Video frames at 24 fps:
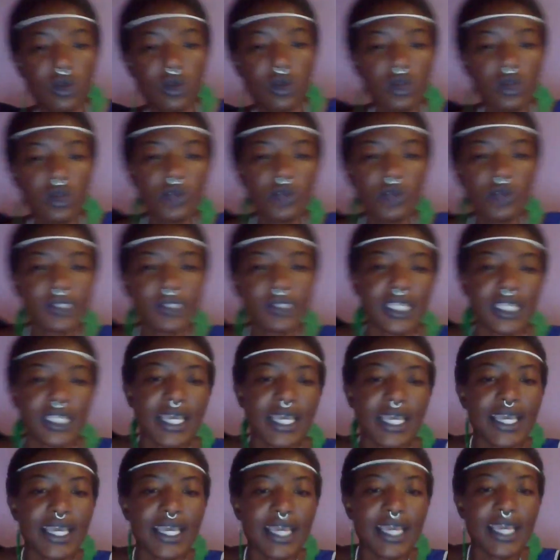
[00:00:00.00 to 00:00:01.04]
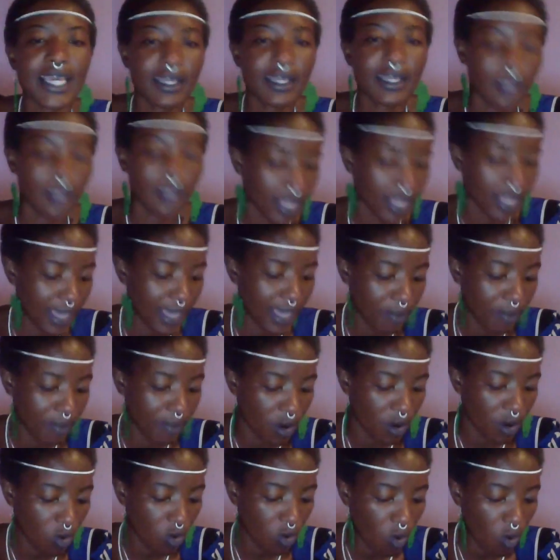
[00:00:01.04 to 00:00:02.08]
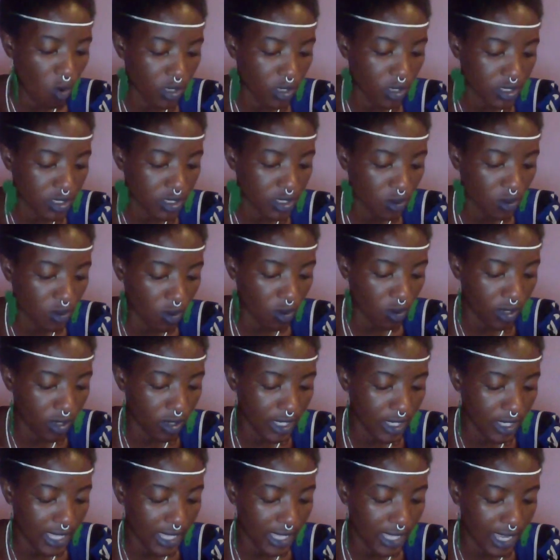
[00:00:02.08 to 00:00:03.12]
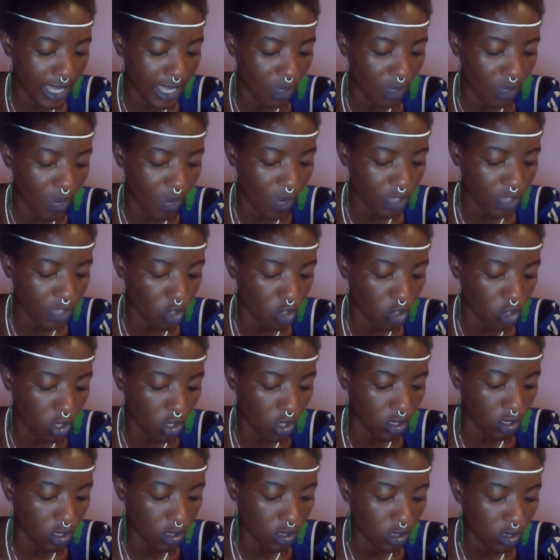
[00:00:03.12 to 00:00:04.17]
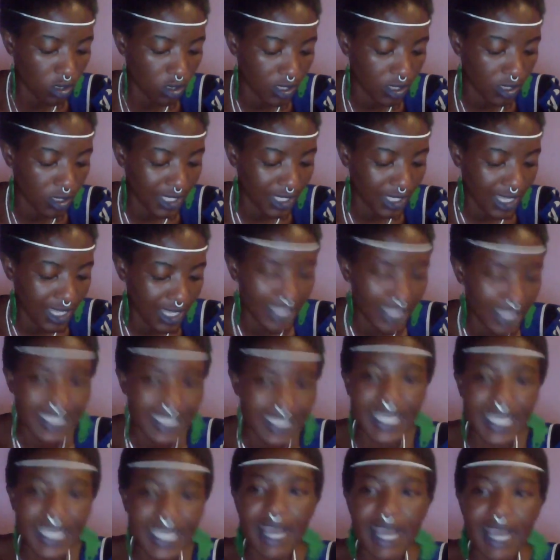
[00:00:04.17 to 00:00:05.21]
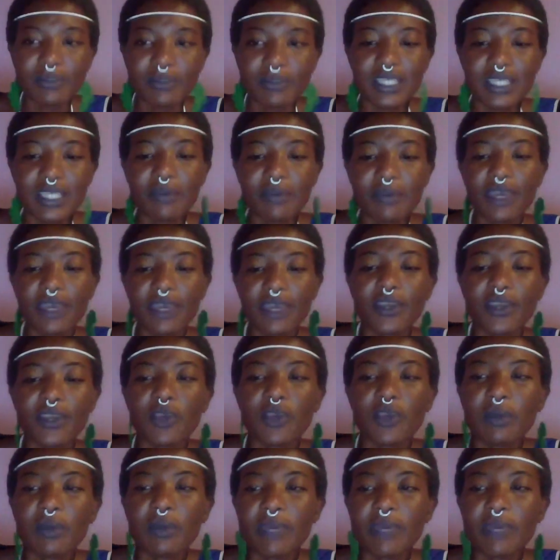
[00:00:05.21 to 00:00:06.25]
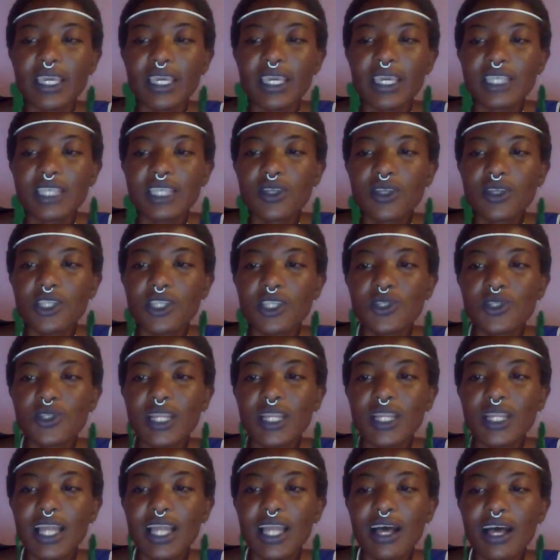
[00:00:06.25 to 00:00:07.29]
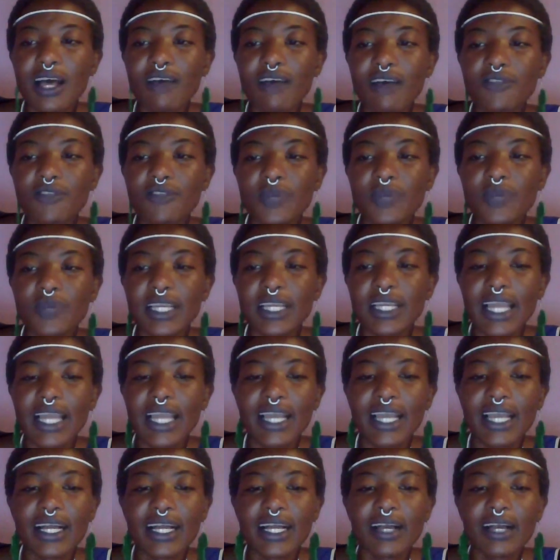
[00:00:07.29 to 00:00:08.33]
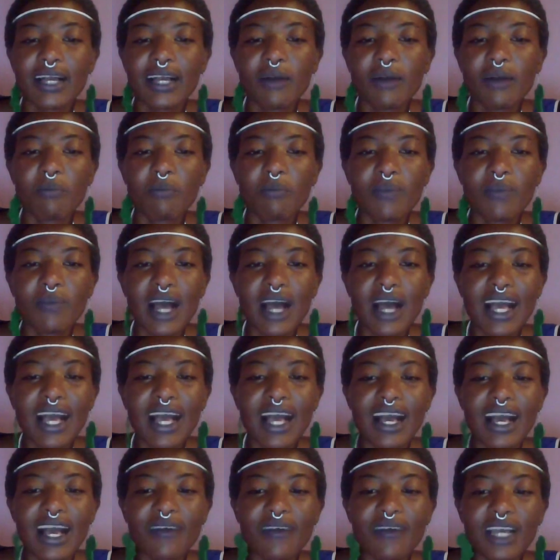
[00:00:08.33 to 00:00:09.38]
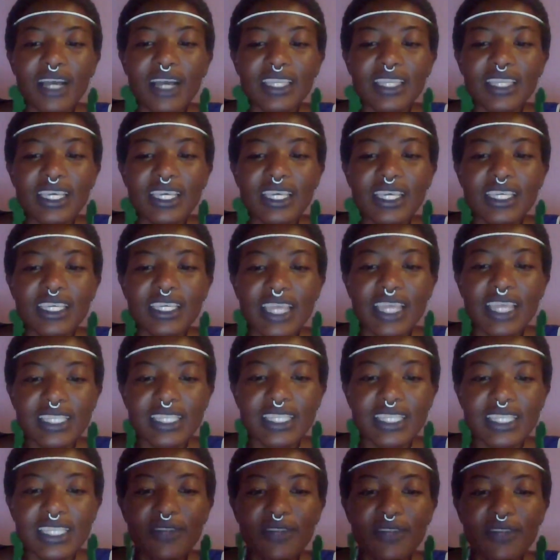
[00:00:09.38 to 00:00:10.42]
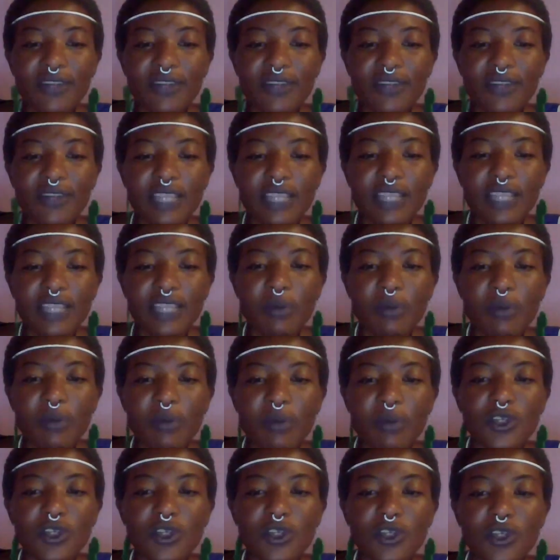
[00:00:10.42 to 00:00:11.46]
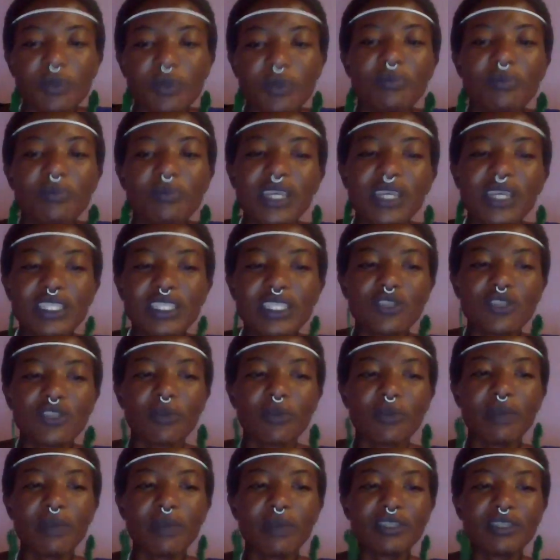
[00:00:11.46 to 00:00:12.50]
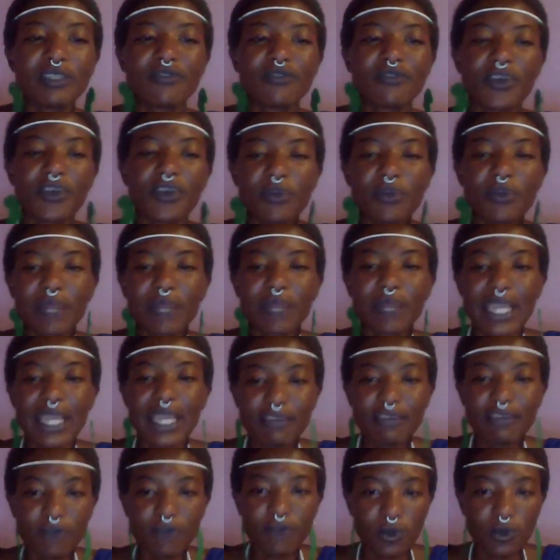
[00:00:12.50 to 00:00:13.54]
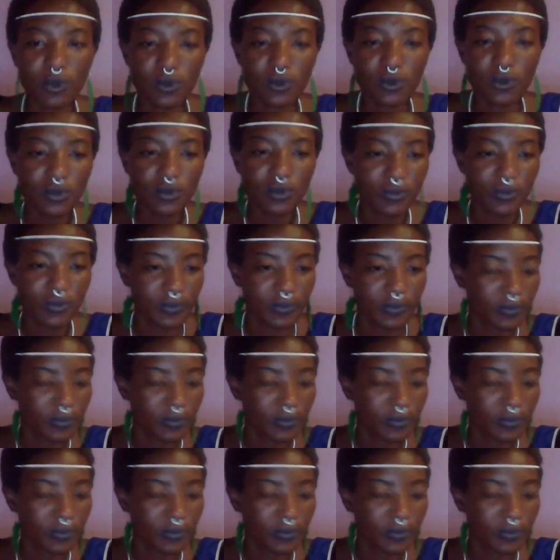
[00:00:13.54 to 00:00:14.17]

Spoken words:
Oopsie. Okay, a brown horse, or yeah, a white dog. Teacups. I'm hearing your baby is going to love doing like, I think yes, I already said your baby is going to be, is your baby is very playful.